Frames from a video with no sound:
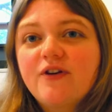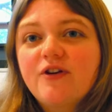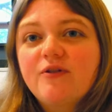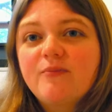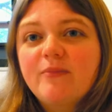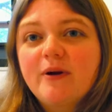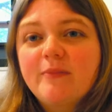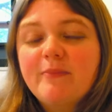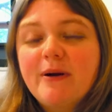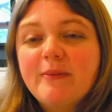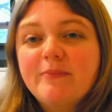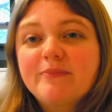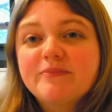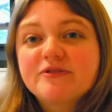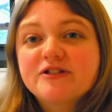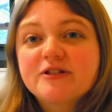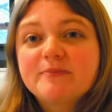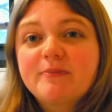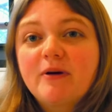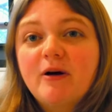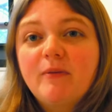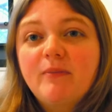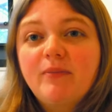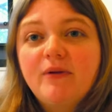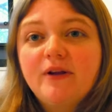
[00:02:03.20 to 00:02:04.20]
found by members
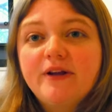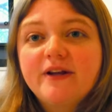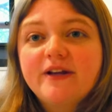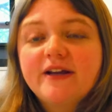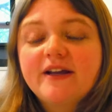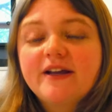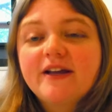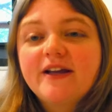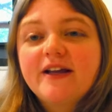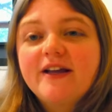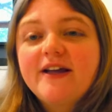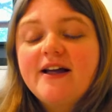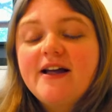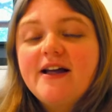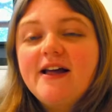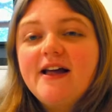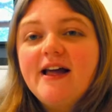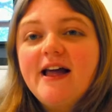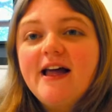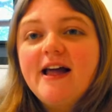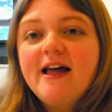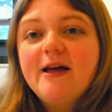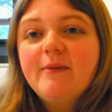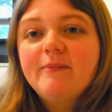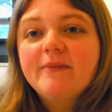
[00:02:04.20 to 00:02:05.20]
of the public
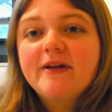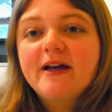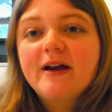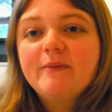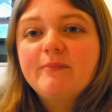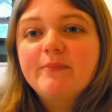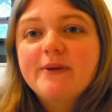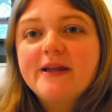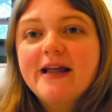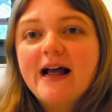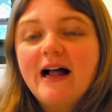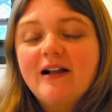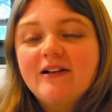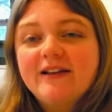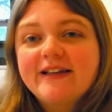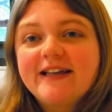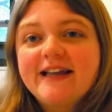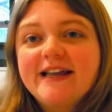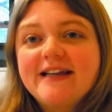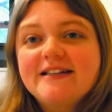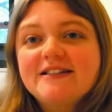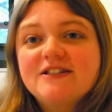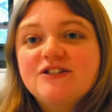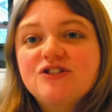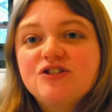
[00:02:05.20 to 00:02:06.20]
um, can be
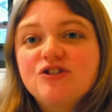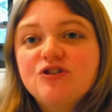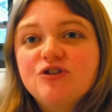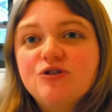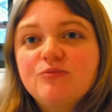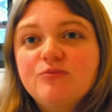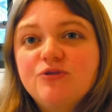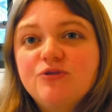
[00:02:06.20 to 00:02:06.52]
allocated to